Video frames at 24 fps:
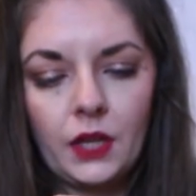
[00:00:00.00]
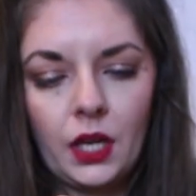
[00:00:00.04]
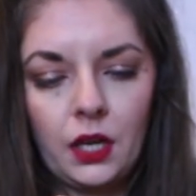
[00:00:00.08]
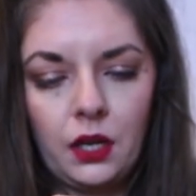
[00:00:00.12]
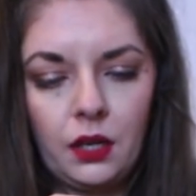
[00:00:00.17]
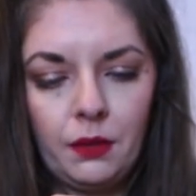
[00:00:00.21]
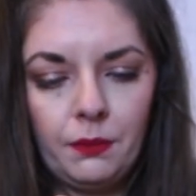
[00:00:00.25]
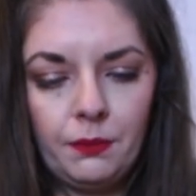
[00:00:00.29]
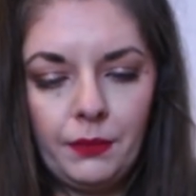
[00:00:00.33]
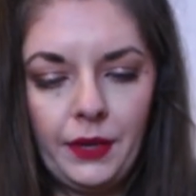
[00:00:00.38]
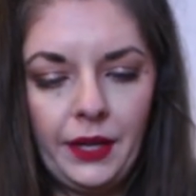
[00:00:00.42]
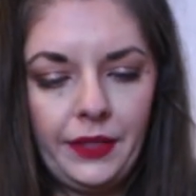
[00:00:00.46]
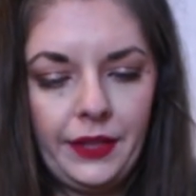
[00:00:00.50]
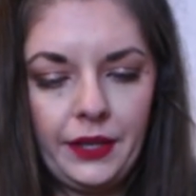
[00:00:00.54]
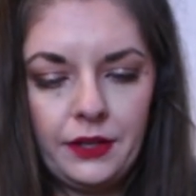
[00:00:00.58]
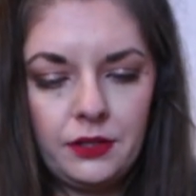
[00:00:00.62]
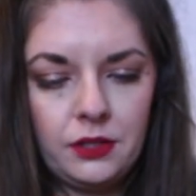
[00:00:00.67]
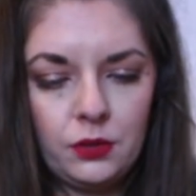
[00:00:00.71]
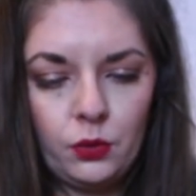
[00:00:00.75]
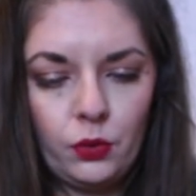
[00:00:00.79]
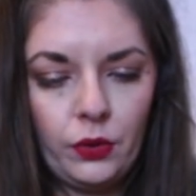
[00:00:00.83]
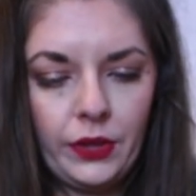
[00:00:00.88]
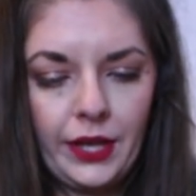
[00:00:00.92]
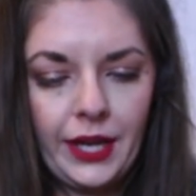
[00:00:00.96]
and then
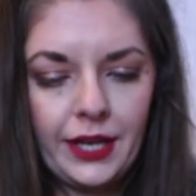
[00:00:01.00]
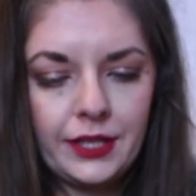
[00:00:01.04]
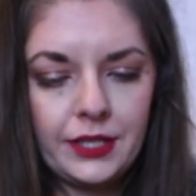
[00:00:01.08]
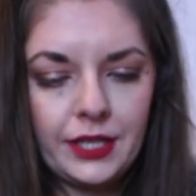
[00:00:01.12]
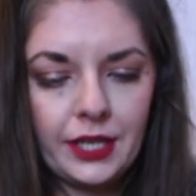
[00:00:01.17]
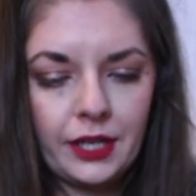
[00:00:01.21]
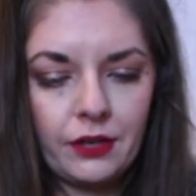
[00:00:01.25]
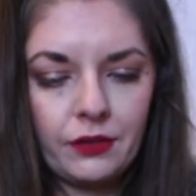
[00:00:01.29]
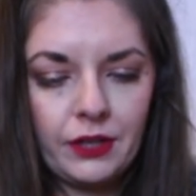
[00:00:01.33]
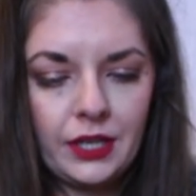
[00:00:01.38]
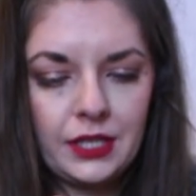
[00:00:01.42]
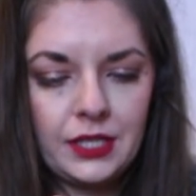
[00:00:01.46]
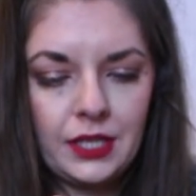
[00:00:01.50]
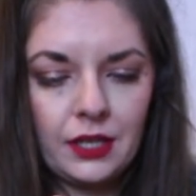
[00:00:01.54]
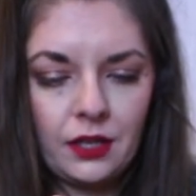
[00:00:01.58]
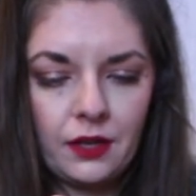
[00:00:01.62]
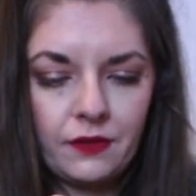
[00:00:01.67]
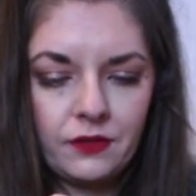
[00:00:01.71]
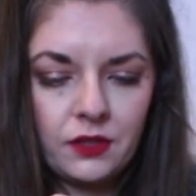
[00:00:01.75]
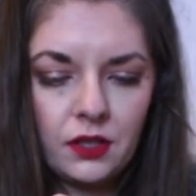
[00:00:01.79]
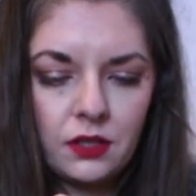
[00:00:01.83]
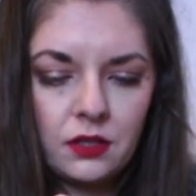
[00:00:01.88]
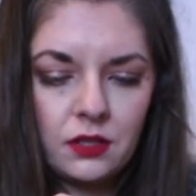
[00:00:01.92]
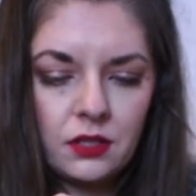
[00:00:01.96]
do all that decorating.
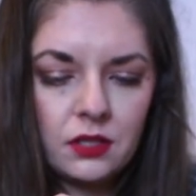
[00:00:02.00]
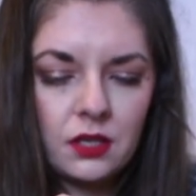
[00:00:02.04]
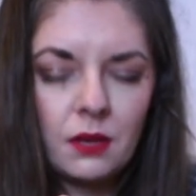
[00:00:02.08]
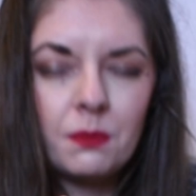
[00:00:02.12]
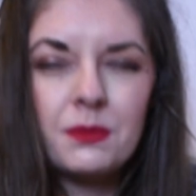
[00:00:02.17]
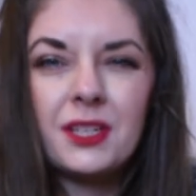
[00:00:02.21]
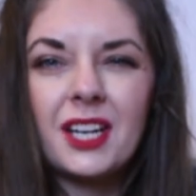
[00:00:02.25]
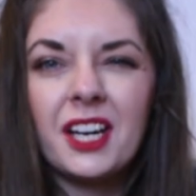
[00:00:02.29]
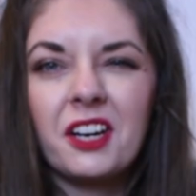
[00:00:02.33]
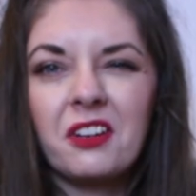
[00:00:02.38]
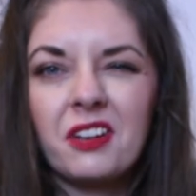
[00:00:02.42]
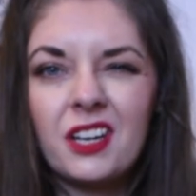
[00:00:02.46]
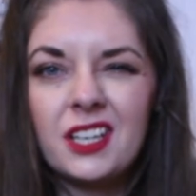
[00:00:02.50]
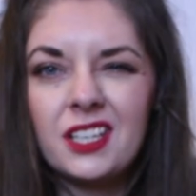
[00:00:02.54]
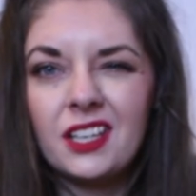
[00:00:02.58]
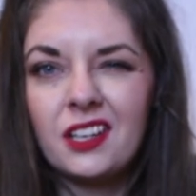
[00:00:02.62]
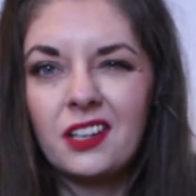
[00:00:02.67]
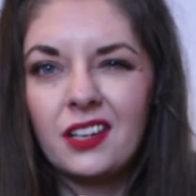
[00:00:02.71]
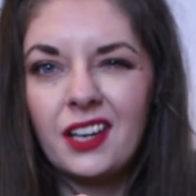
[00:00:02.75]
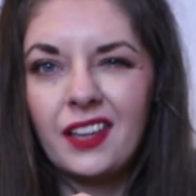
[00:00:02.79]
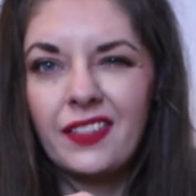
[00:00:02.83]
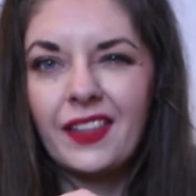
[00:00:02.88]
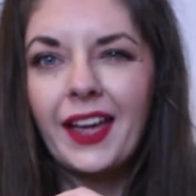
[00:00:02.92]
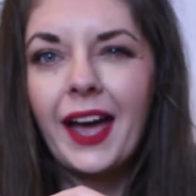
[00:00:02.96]
I've done some
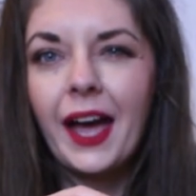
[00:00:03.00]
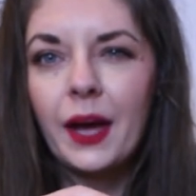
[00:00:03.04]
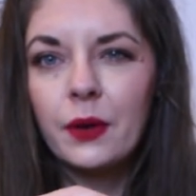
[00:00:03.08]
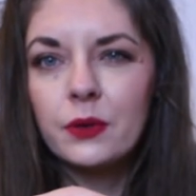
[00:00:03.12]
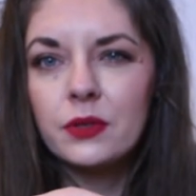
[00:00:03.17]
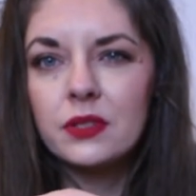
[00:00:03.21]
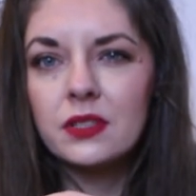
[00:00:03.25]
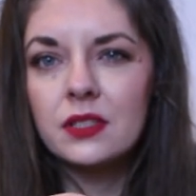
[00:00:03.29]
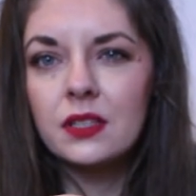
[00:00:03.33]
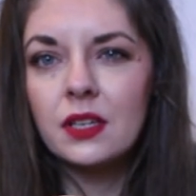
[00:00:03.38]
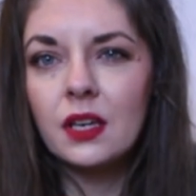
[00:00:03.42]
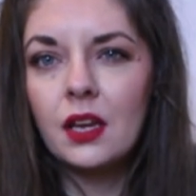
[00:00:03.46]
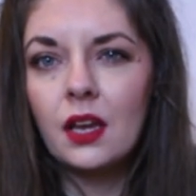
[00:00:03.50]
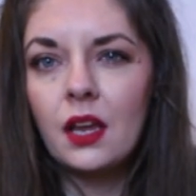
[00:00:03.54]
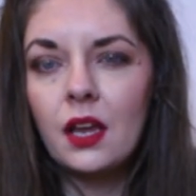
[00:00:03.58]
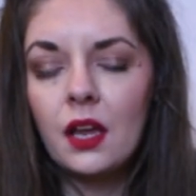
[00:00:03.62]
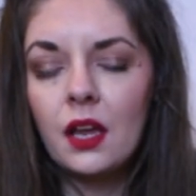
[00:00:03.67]
decorating in the house,